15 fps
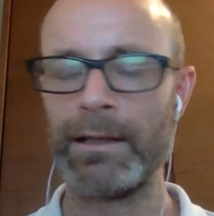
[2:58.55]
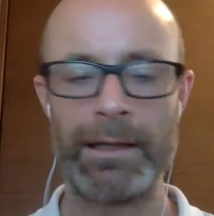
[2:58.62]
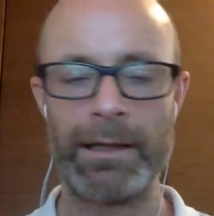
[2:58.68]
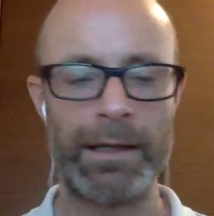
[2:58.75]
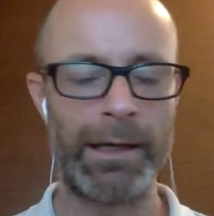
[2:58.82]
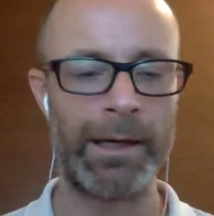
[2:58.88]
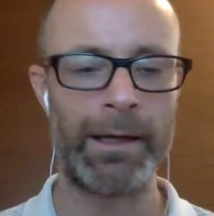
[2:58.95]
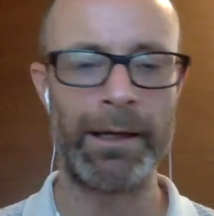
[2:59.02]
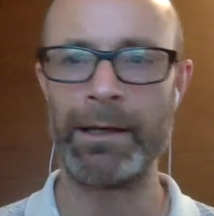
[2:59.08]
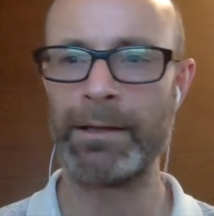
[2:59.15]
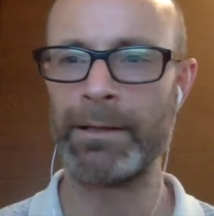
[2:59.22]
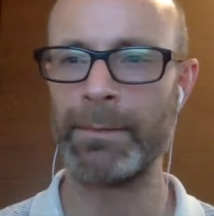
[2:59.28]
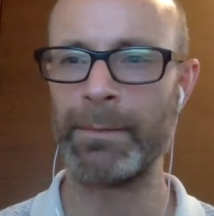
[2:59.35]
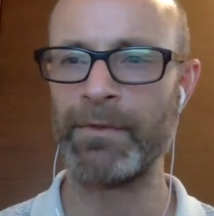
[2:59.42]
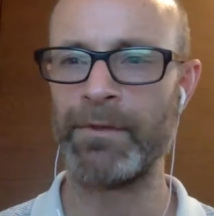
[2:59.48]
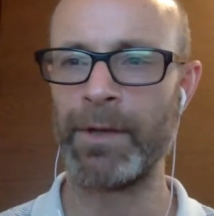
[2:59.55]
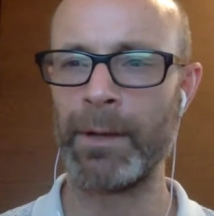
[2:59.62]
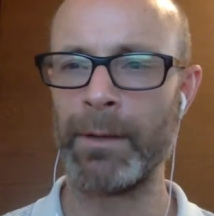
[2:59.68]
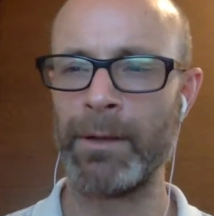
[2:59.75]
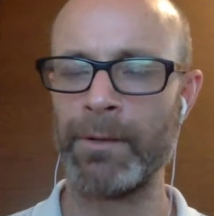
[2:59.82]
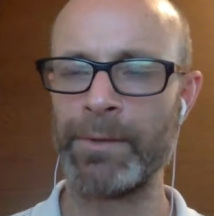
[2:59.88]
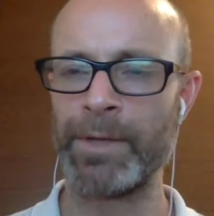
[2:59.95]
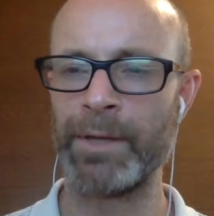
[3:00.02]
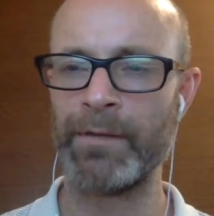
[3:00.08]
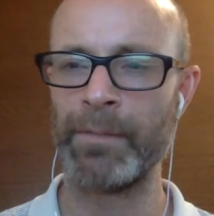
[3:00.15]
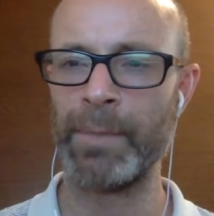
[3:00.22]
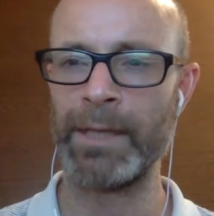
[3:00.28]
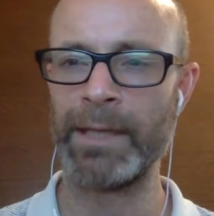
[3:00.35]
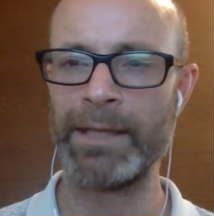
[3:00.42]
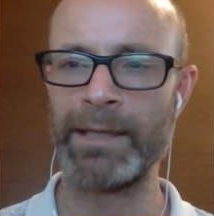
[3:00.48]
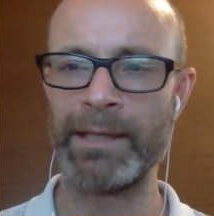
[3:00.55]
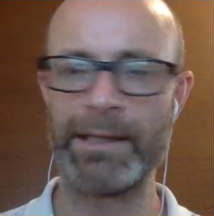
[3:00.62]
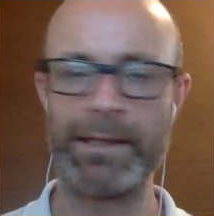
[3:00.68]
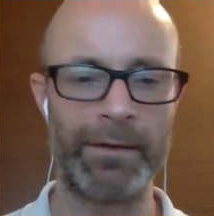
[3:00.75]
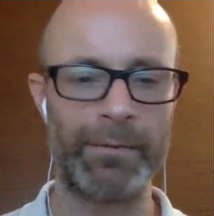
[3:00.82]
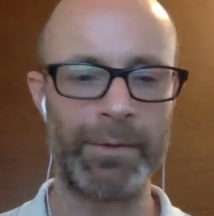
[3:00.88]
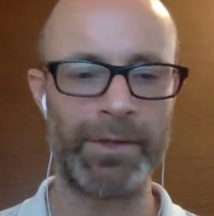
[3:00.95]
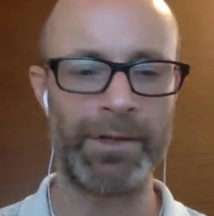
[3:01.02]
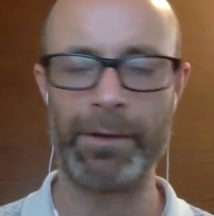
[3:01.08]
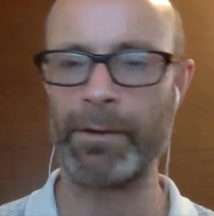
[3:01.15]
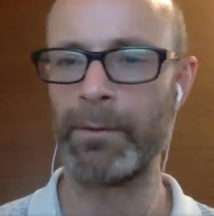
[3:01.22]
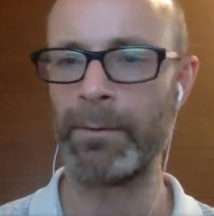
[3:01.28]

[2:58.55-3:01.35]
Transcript: some of the observability stuff, which I thought